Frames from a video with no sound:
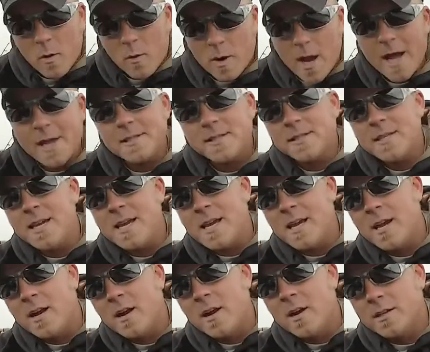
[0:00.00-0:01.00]
What I see
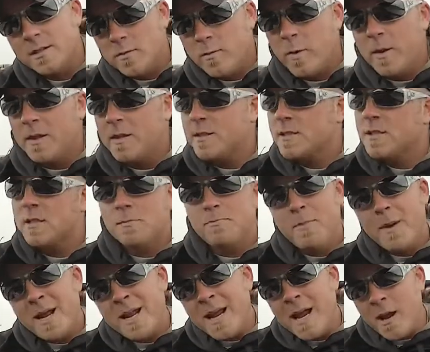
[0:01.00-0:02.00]
here is with the
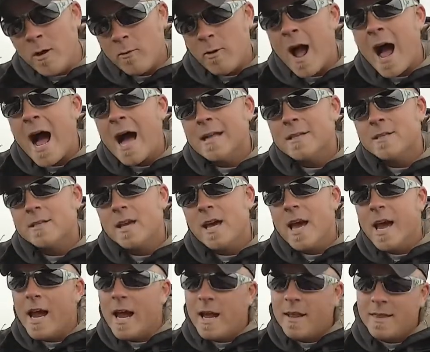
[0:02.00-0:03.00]
spinning rods,
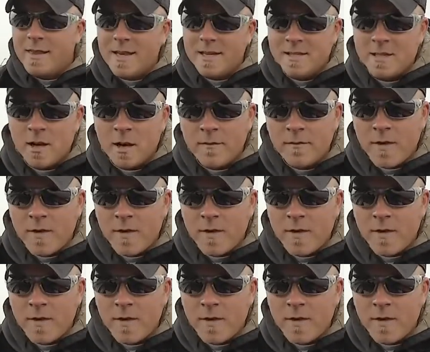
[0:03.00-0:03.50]
and these are